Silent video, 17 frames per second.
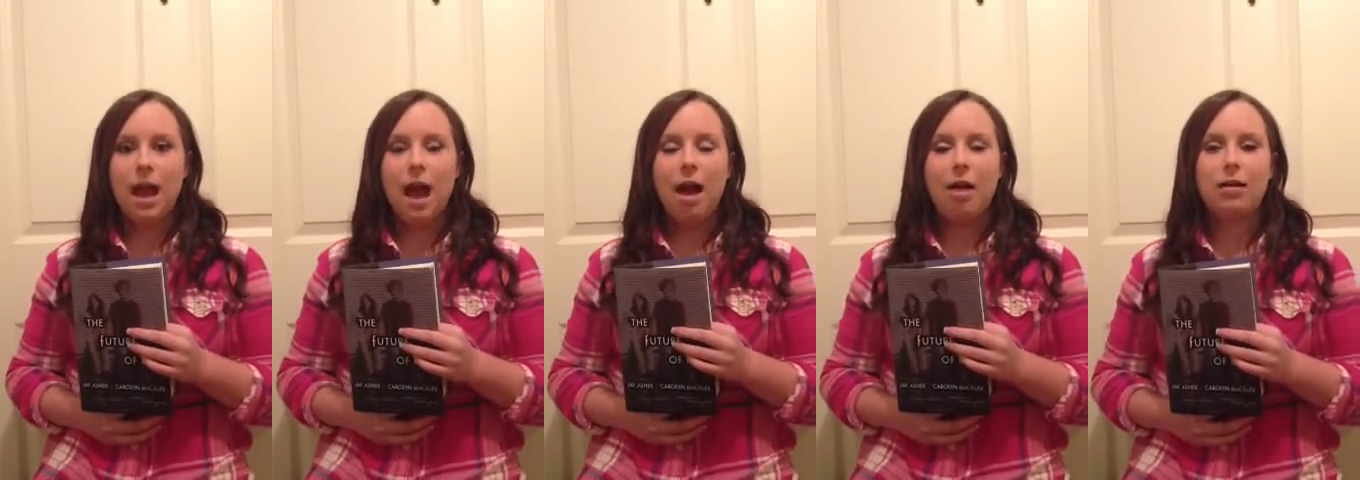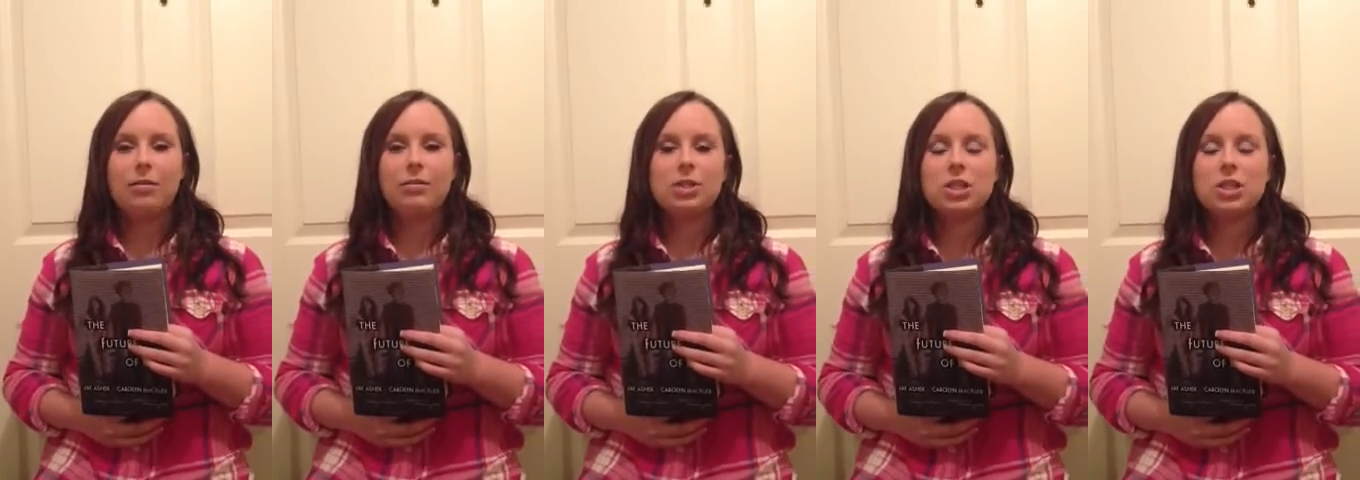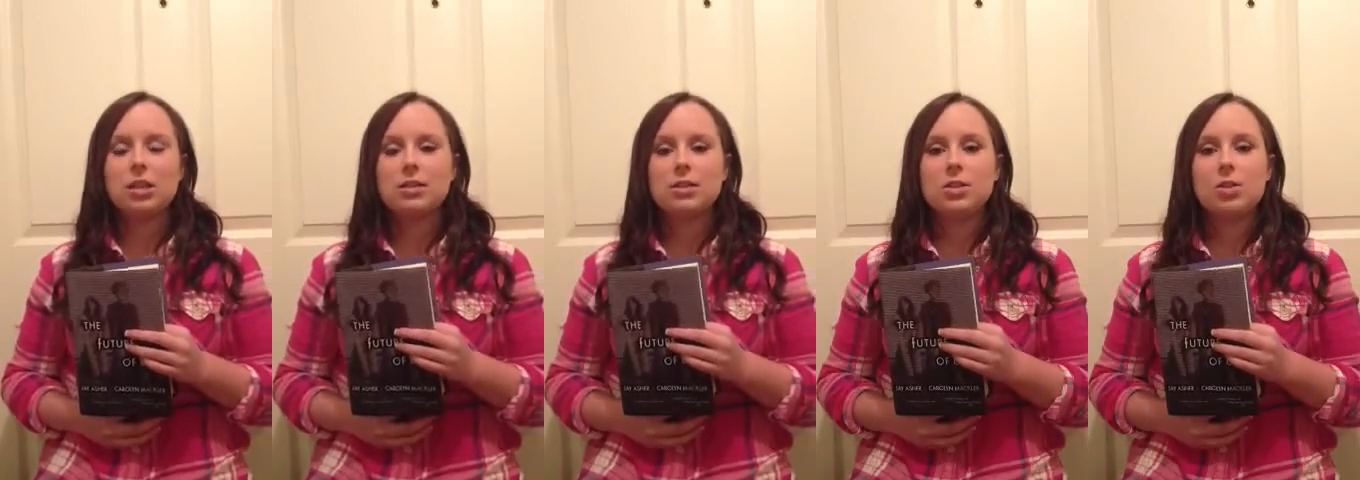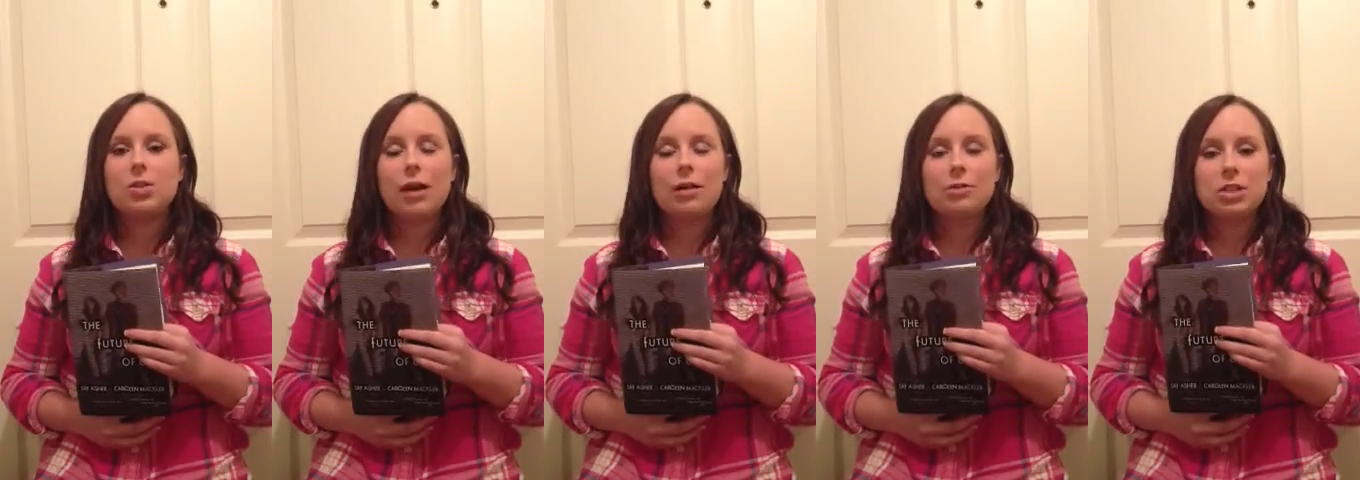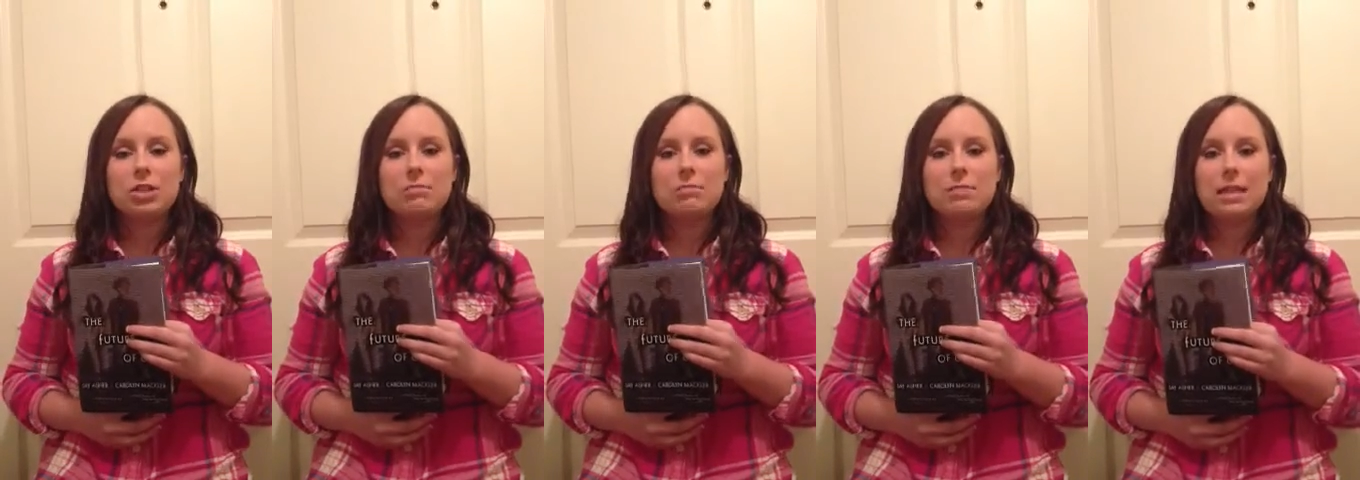However, she doesn't know how
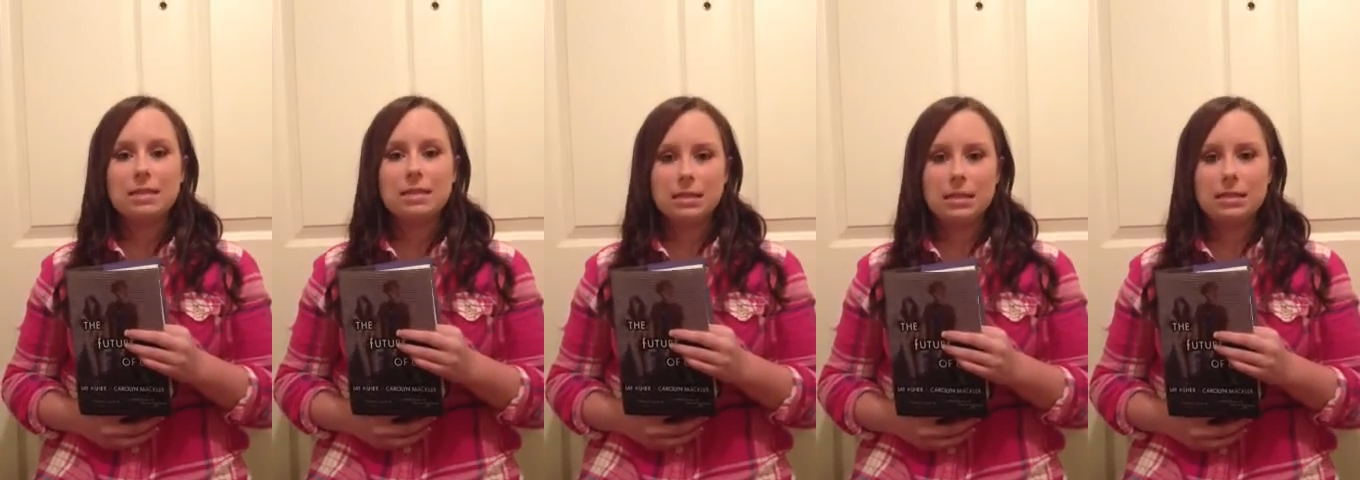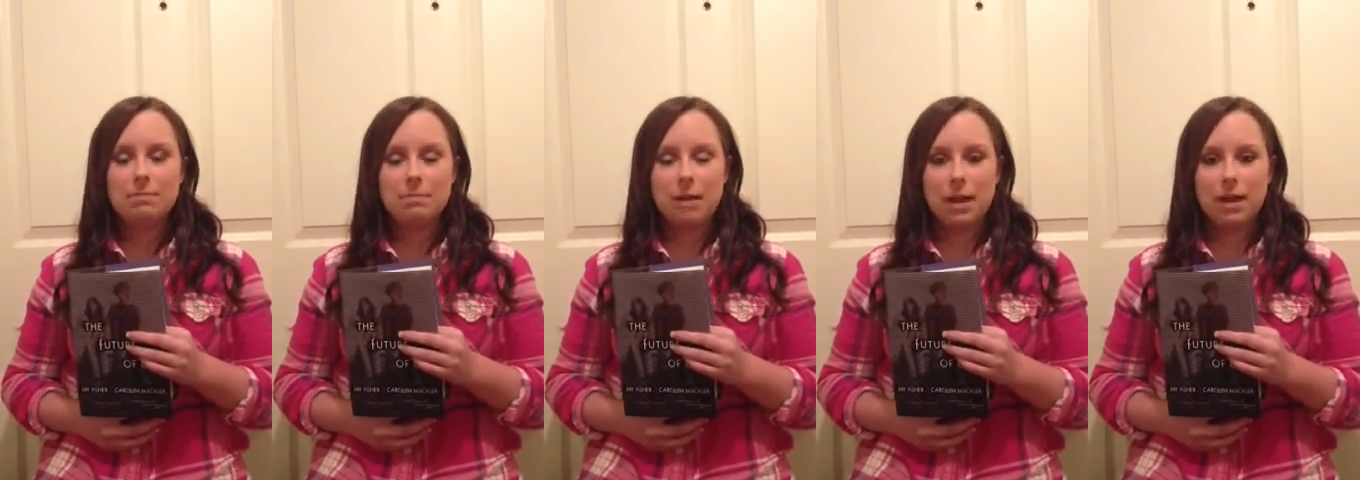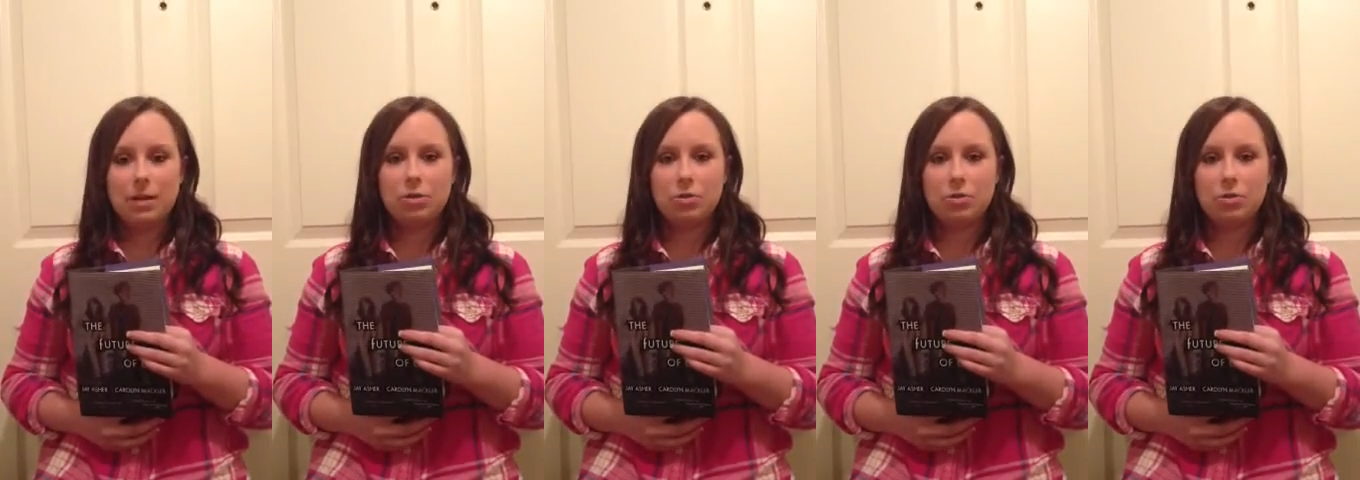she meets this man,